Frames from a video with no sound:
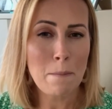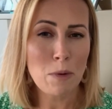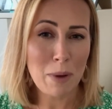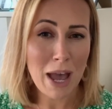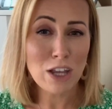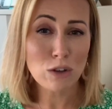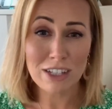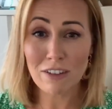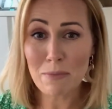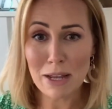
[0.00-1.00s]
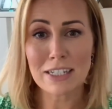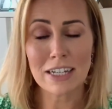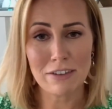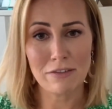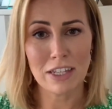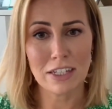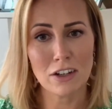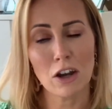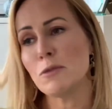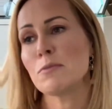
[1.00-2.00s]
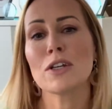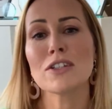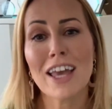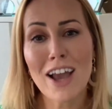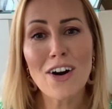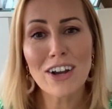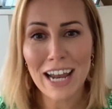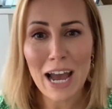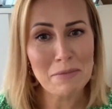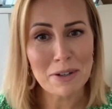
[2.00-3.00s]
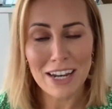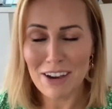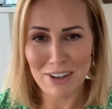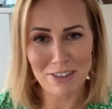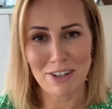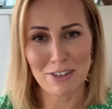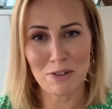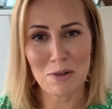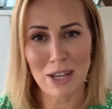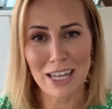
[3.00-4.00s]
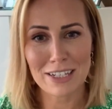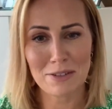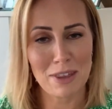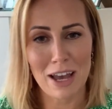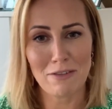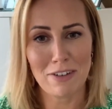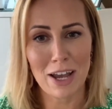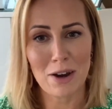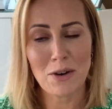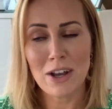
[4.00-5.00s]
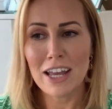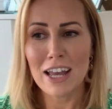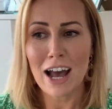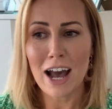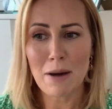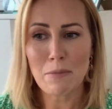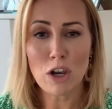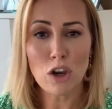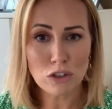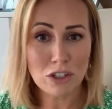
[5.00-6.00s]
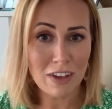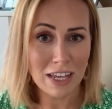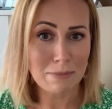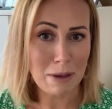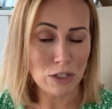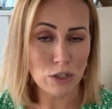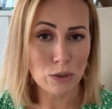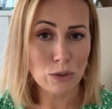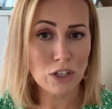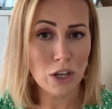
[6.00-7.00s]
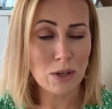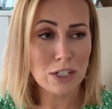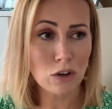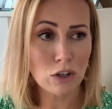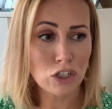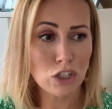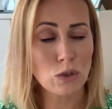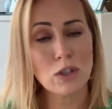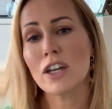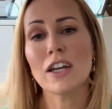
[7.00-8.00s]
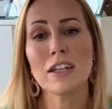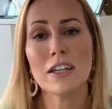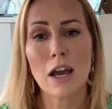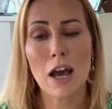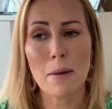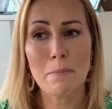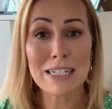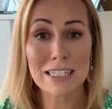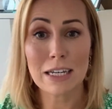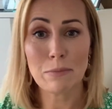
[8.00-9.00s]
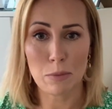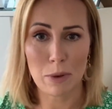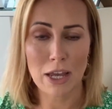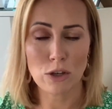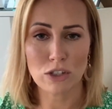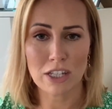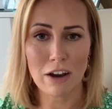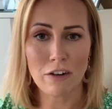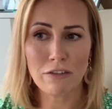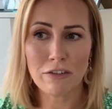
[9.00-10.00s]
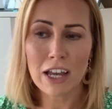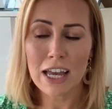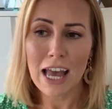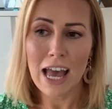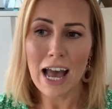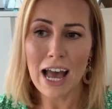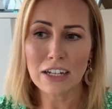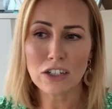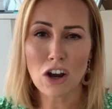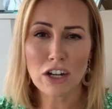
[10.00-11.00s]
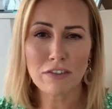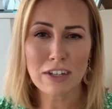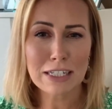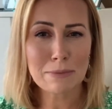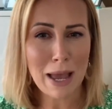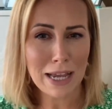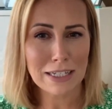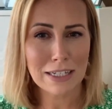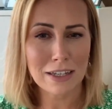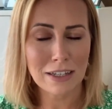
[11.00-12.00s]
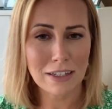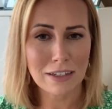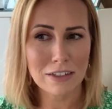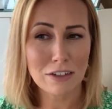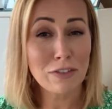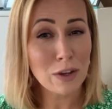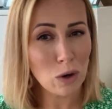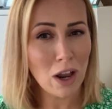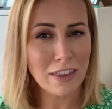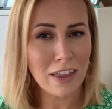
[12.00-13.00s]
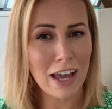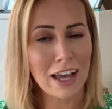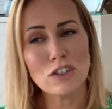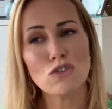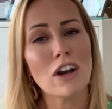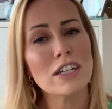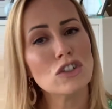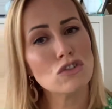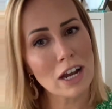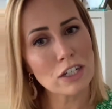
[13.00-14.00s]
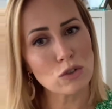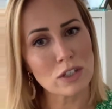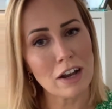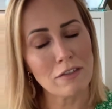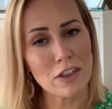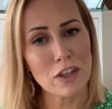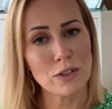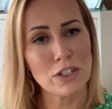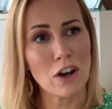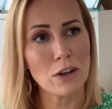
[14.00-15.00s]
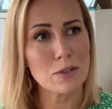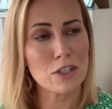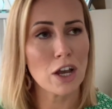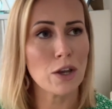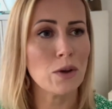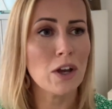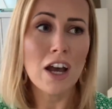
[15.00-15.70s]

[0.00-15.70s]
prepare yourself mentally for these times, because they are going to happen every 3 to 4 weeks without fail. A lot of it is mental, so as long as you can mentally prepare yourself and kind of expect to feel like that and try and distract yourself in those times. So